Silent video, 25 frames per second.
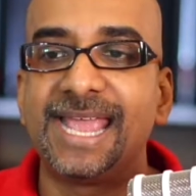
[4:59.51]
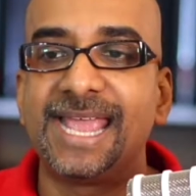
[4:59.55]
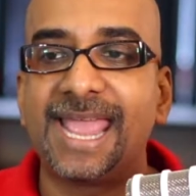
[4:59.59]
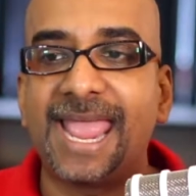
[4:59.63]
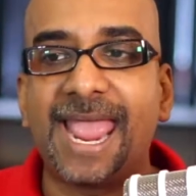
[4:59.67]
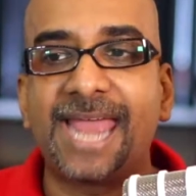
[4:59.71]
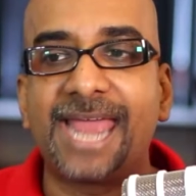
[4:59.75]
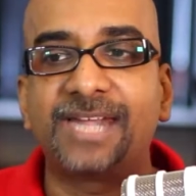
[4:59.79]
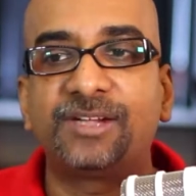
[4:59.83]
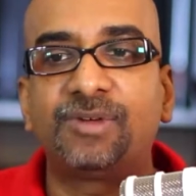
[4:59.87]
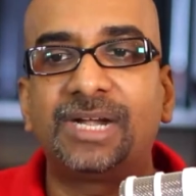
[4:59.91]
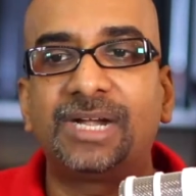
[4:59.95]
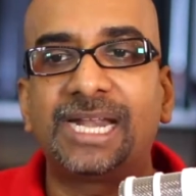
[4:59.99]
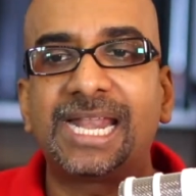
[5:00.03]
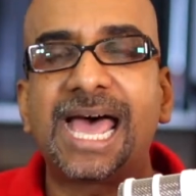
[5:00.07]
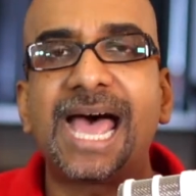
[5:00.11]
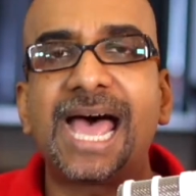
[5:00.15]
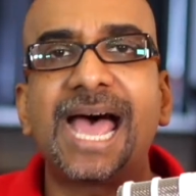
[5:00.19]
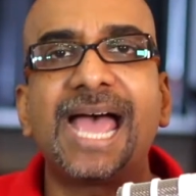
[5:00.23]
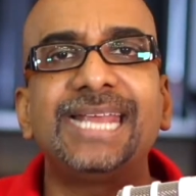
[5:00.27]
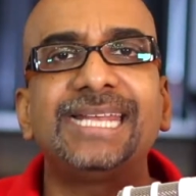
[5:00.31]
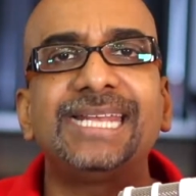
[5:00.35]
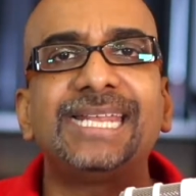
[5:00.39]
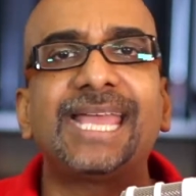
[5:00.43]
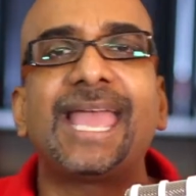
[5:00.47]
and
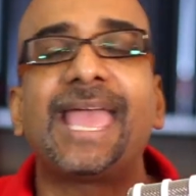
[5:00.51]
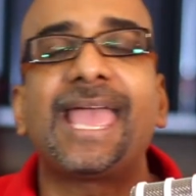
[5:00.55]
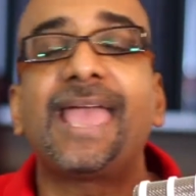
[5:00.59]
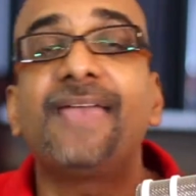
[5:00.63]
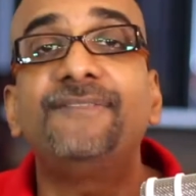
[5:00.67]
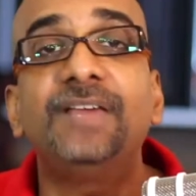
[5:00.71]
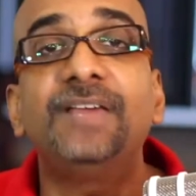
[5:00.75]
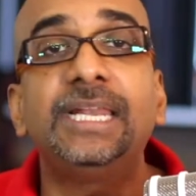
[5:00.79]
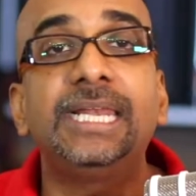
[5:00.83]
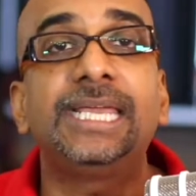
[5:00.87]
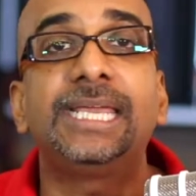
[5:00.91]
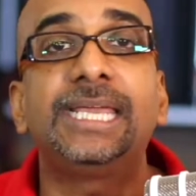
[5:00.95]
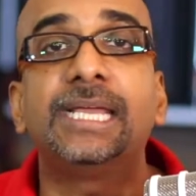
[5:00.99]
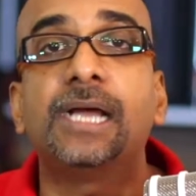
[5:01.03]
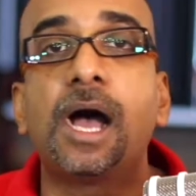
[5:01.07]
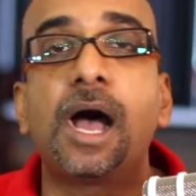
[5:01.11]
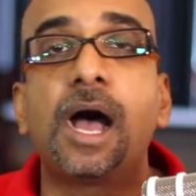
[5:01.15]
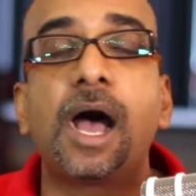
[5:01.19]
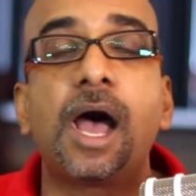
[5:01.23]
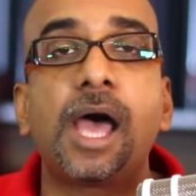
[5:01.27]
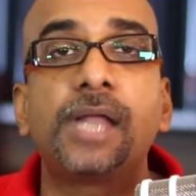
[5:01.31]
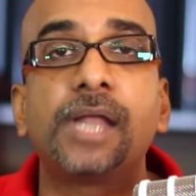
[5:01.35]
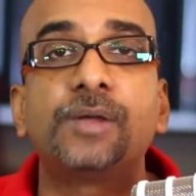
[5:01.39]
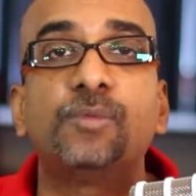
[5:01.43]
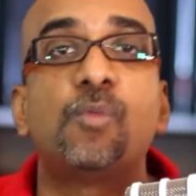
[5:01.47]
relied heavily
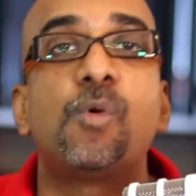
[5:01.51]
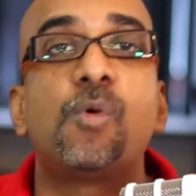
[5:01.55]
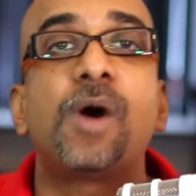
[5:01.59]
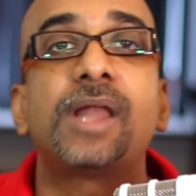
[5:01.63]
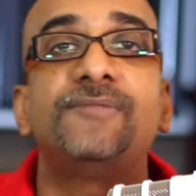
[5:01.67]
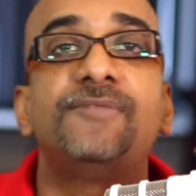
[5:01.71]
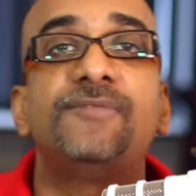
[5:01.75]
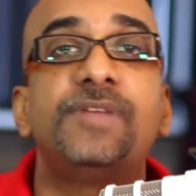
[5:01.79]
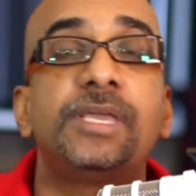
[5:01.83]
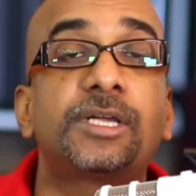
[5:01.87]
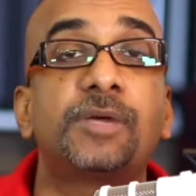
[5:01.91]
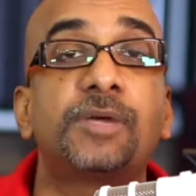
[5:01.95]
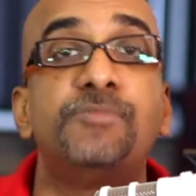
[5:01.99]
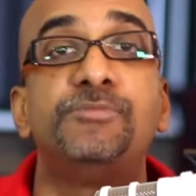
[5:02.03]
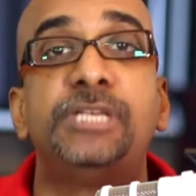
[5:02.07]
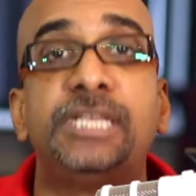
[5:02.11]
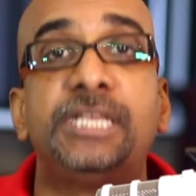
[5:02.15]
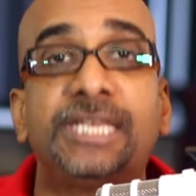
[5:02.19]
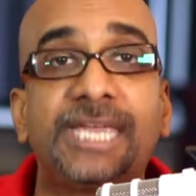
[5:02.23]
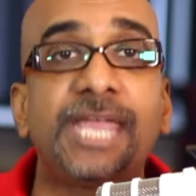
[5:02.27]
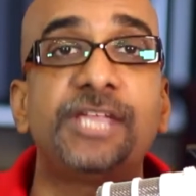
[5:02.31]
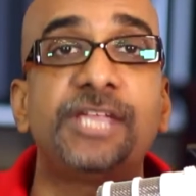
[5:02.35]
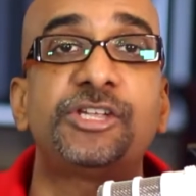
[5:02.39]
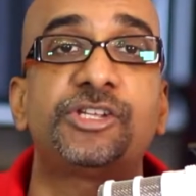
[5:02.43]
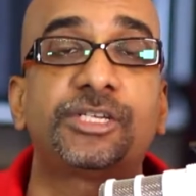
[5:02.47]
on one-way
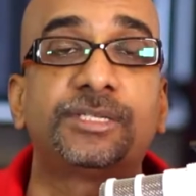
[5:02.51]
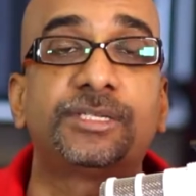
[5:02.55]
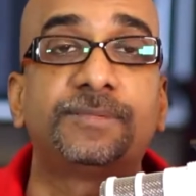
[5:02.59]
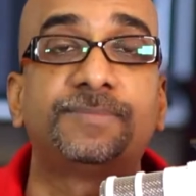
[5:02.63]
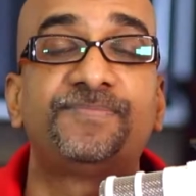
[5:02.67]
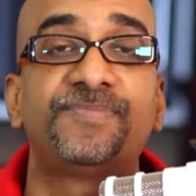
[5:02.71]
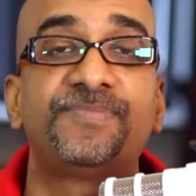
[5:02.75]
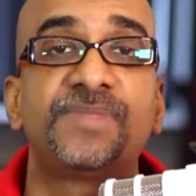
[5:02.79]
communication.